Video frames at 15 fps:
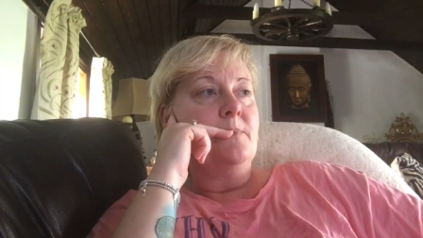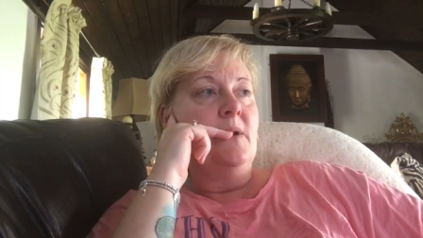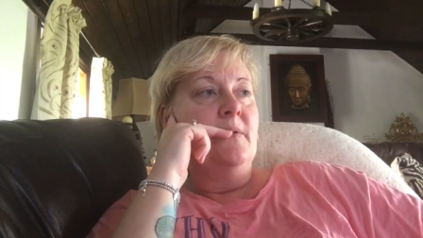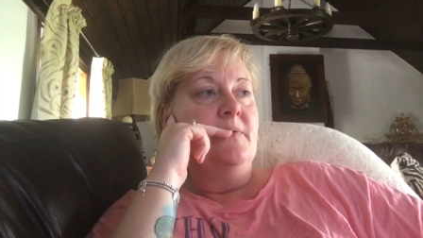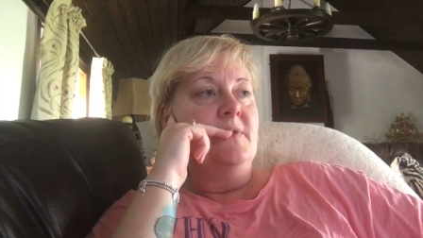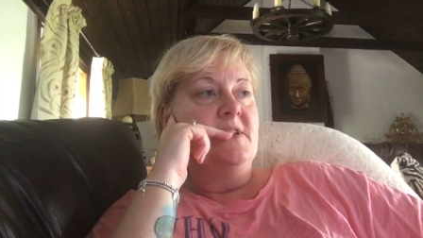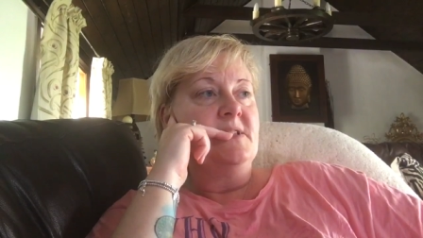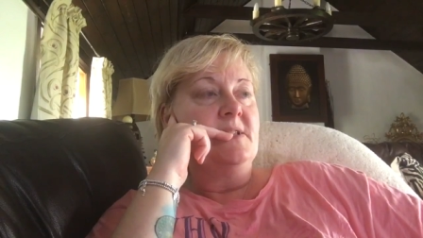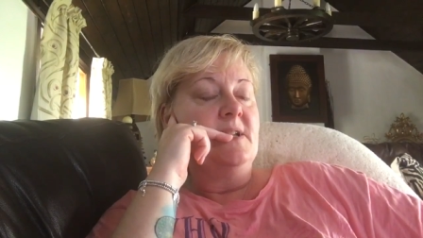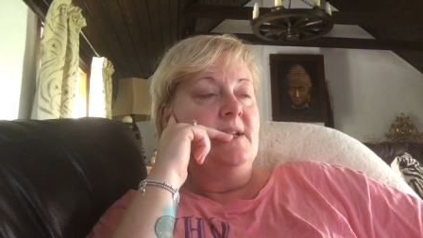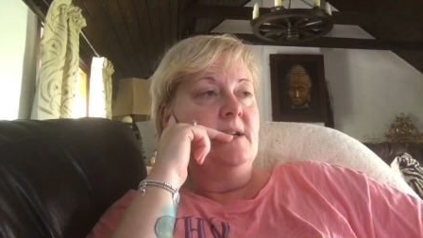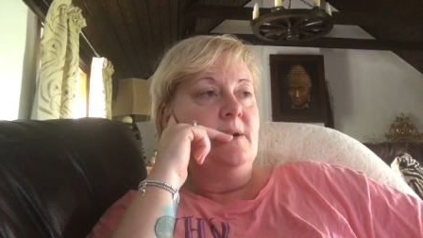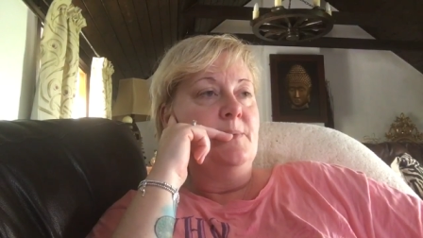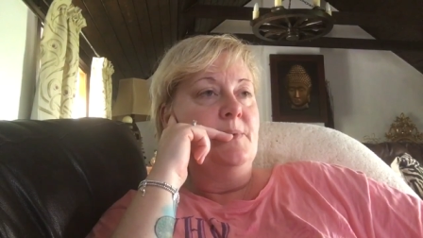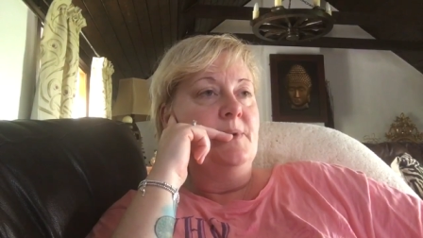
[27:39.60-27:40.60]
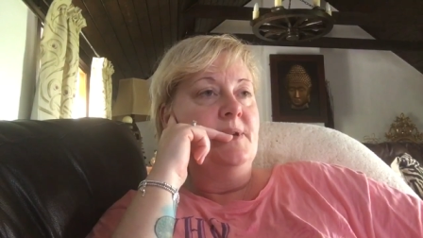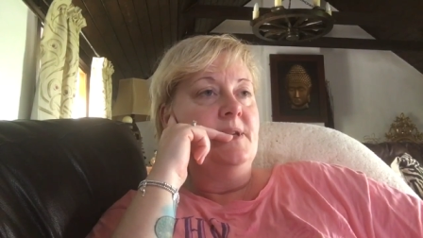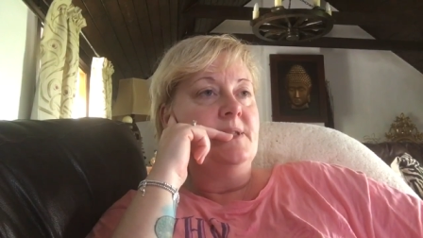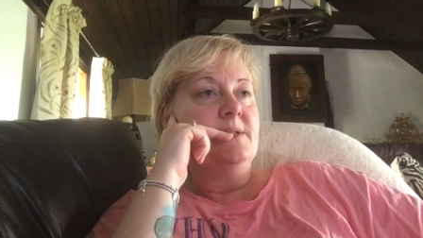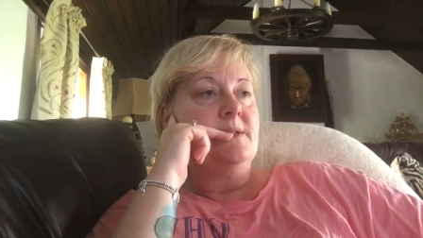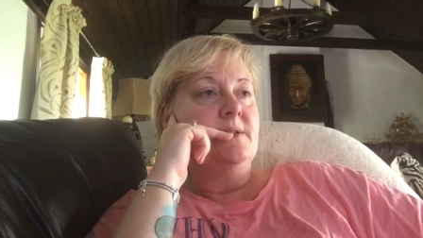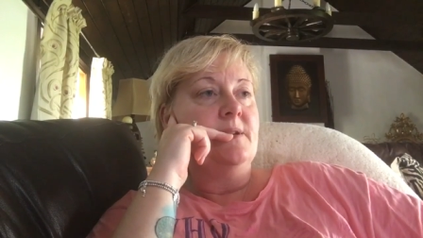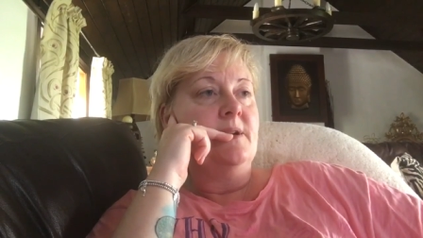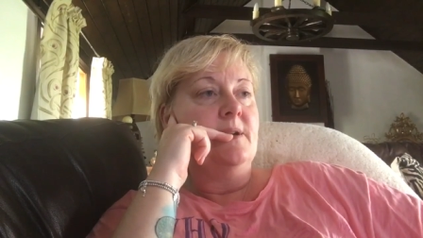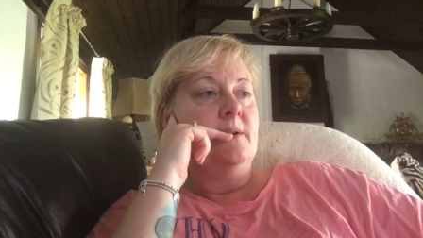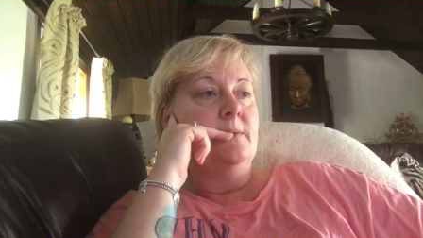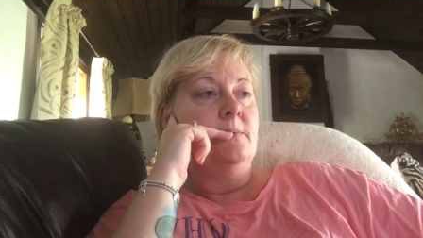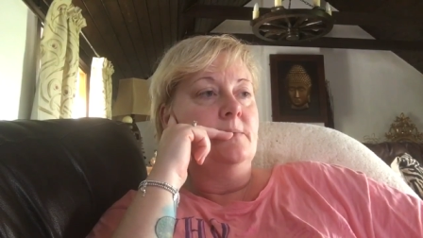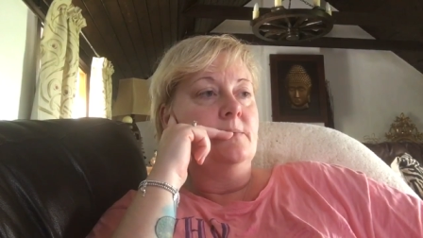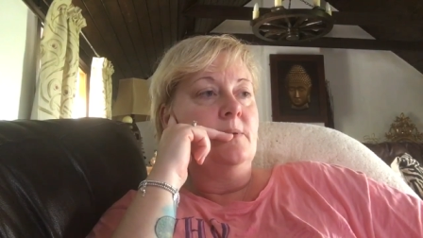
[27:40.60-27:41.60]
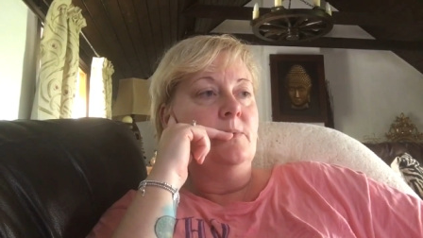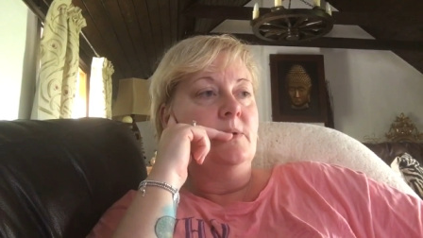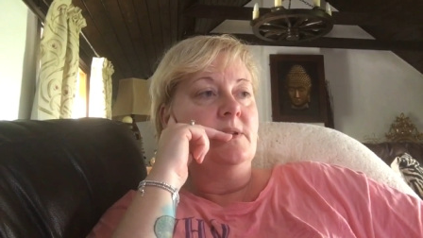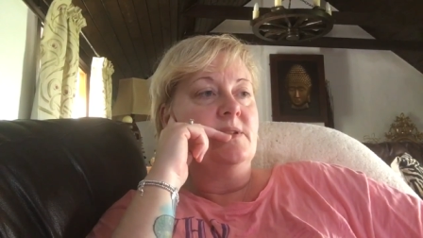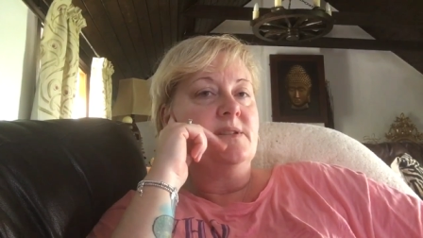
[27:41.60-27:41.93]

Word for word: obviously I wanted to